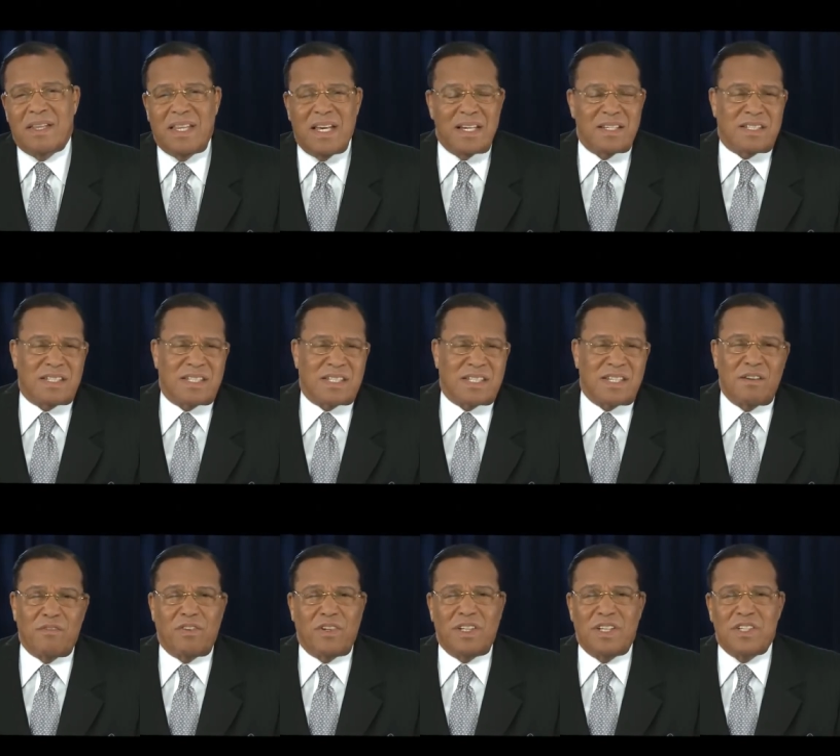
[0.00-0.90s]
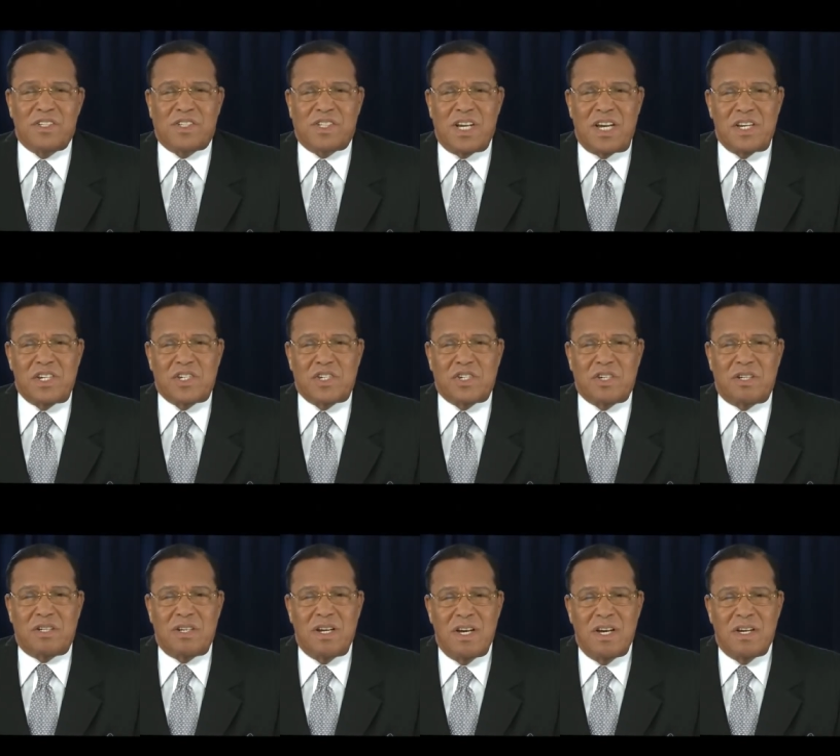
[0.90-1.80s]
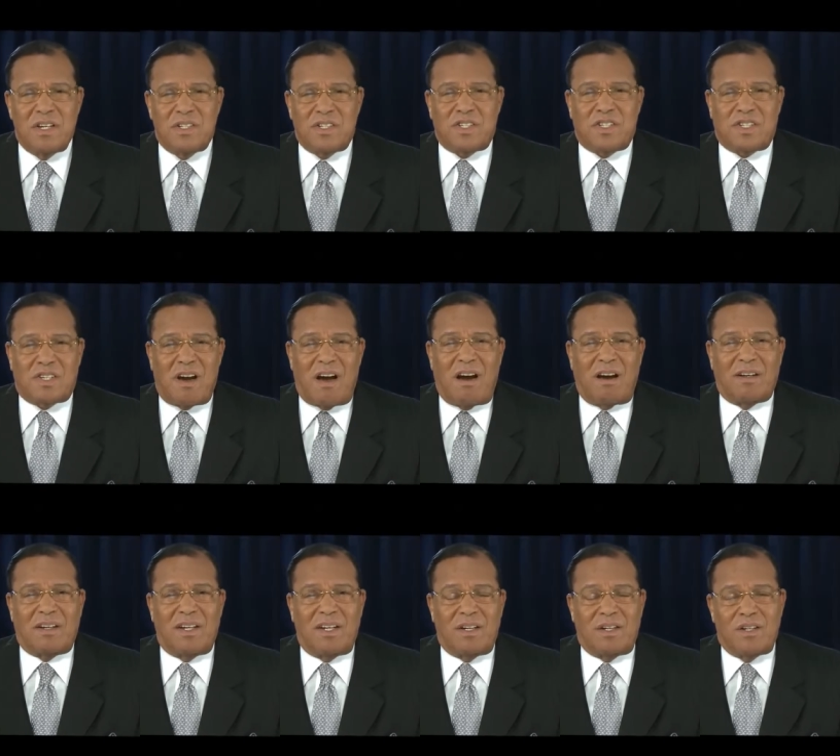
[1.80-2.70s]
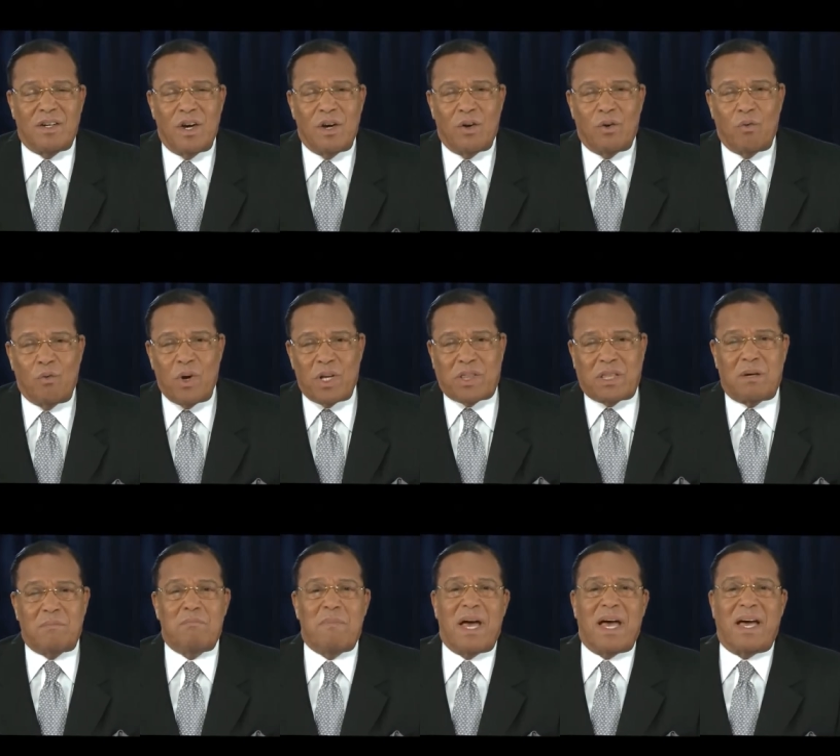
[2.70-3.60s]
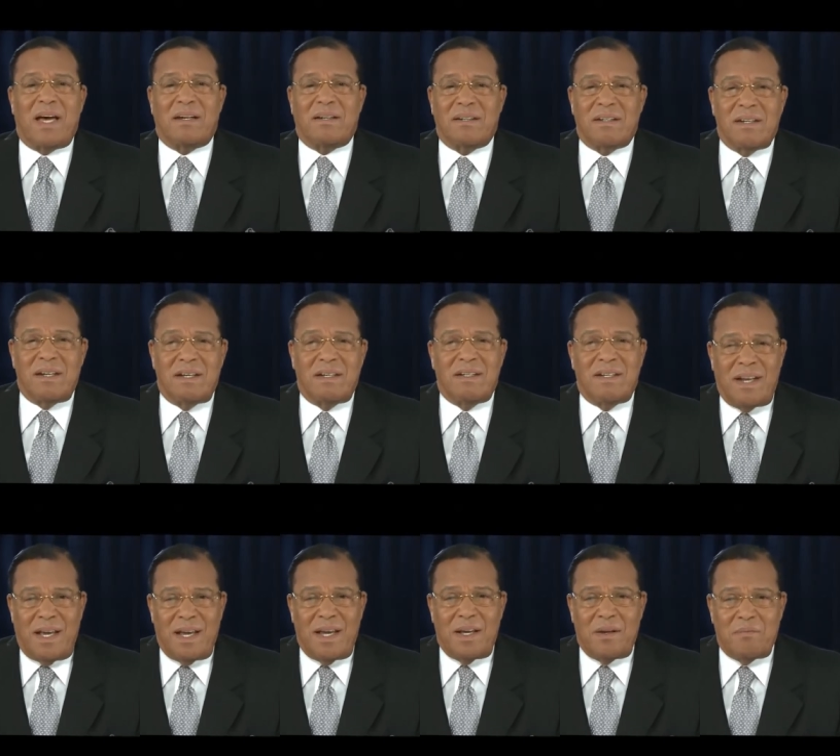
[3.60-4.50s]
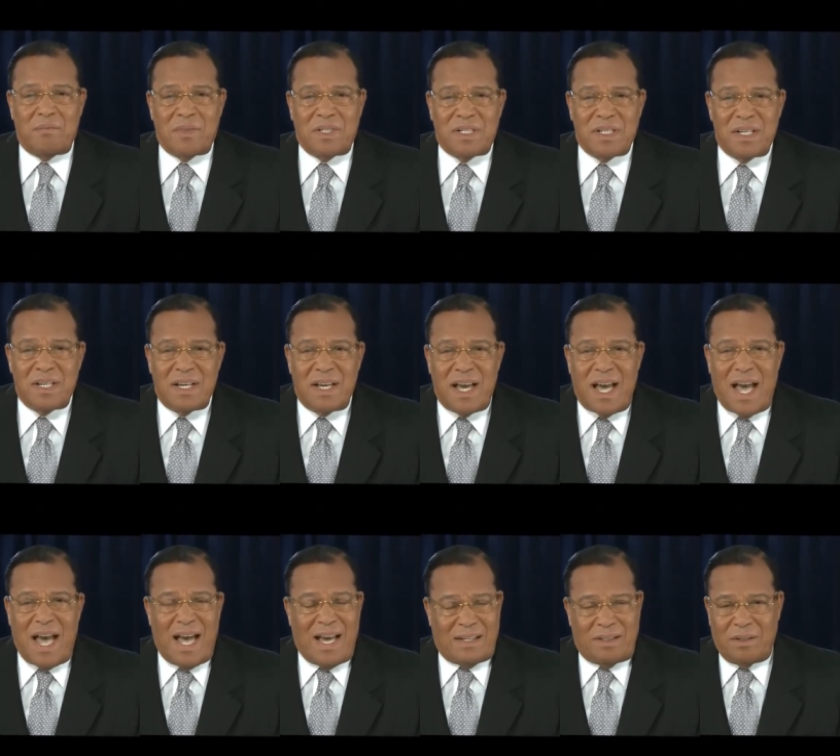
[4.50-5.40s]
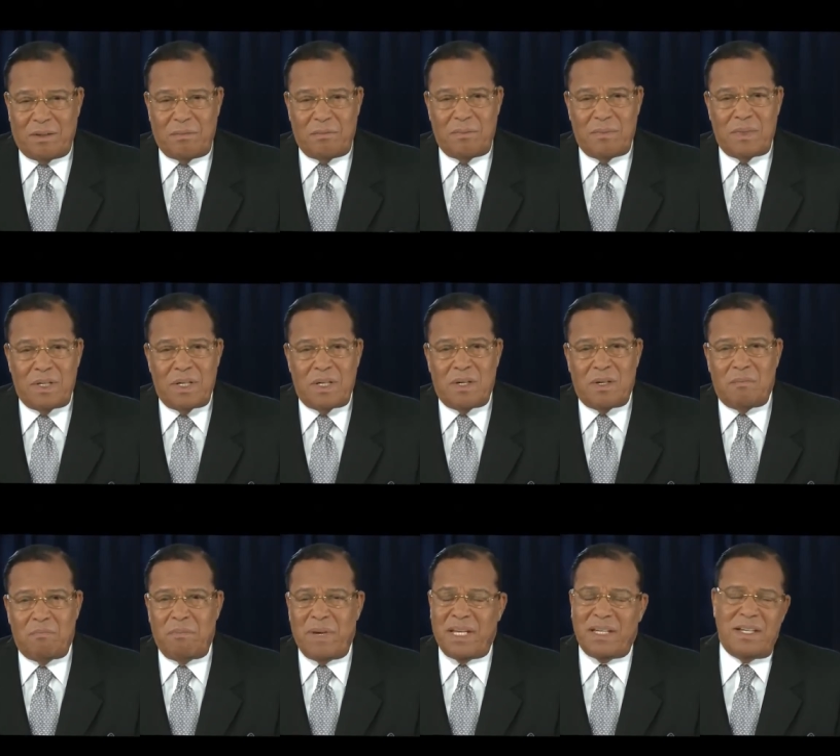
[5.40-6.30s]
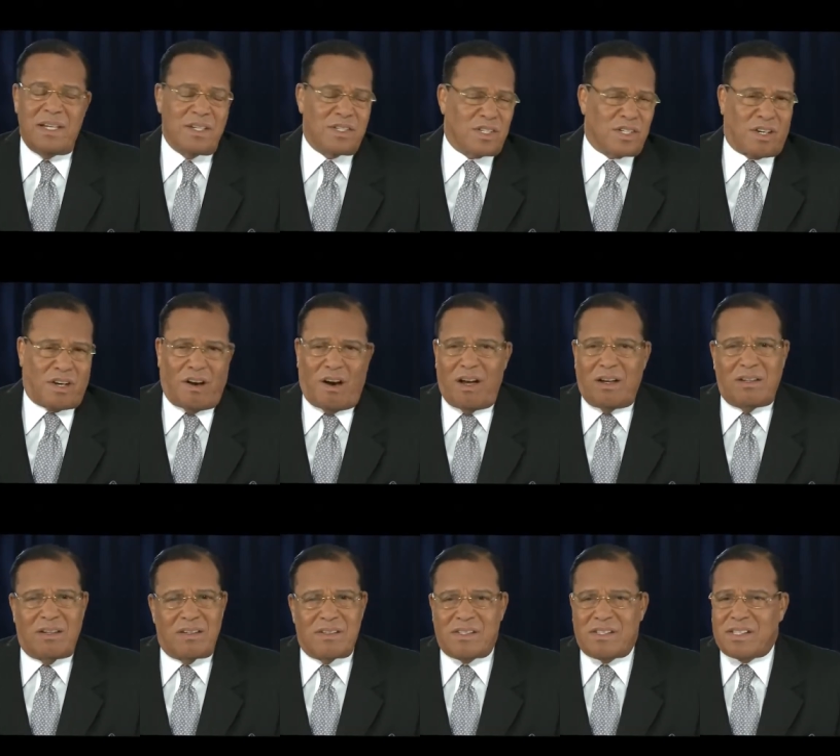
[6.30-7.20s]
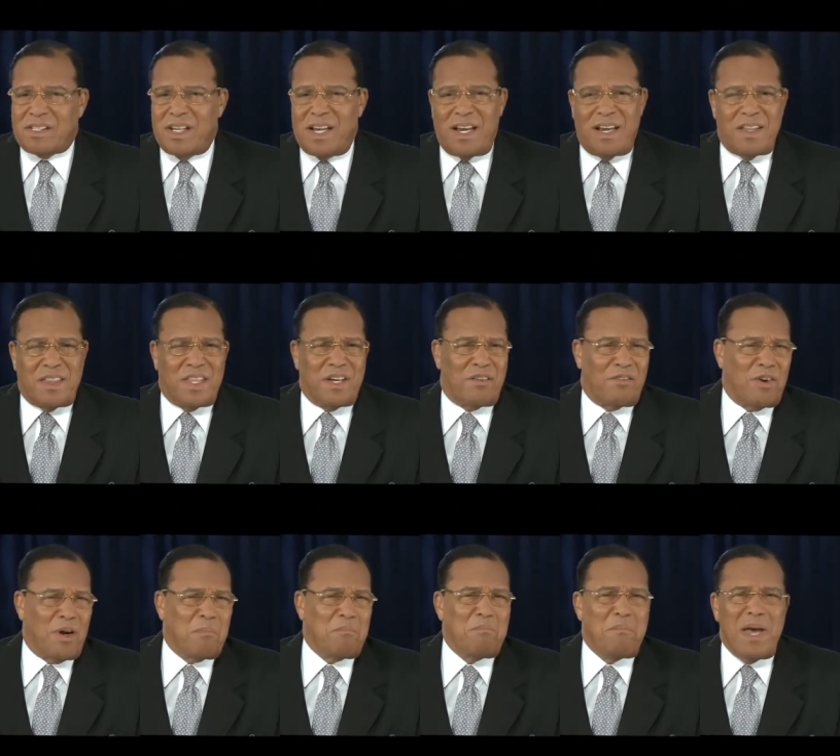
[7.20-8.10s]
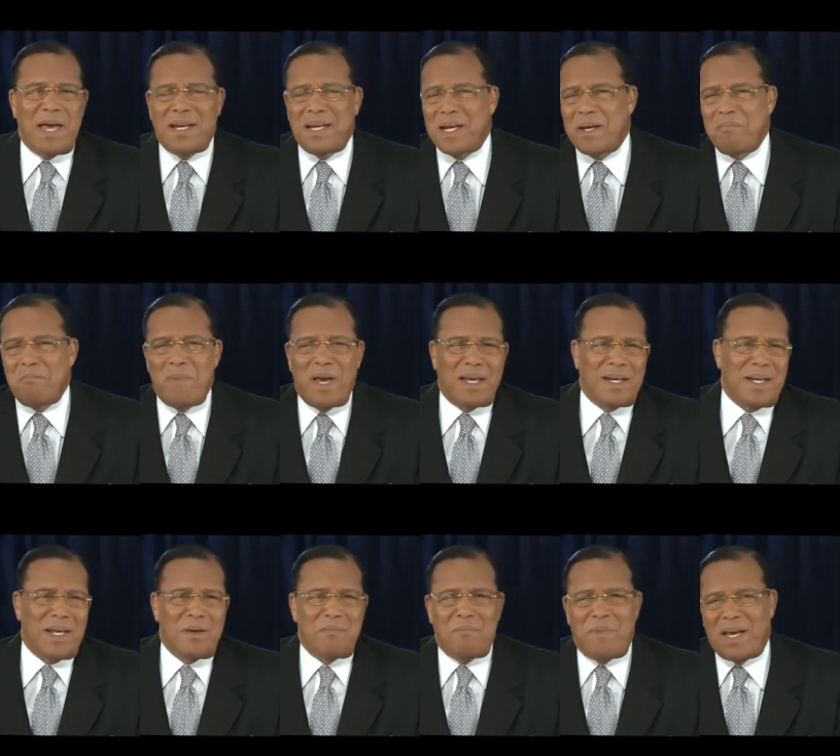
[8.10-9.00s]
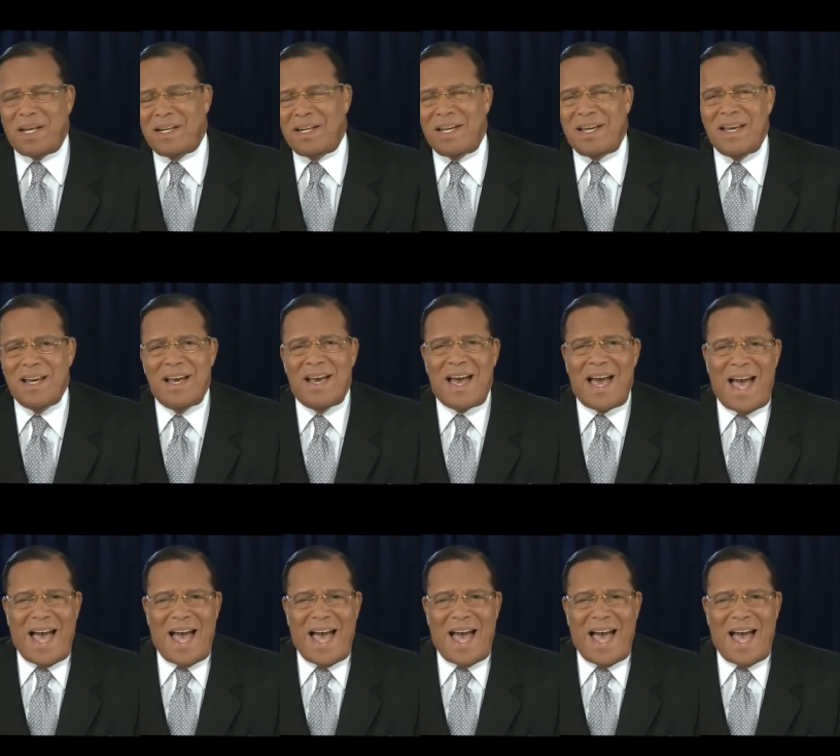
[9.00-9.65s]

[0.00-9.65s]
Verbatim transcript: This civilization started with a man named Adam. Many scholars say there are many, many, many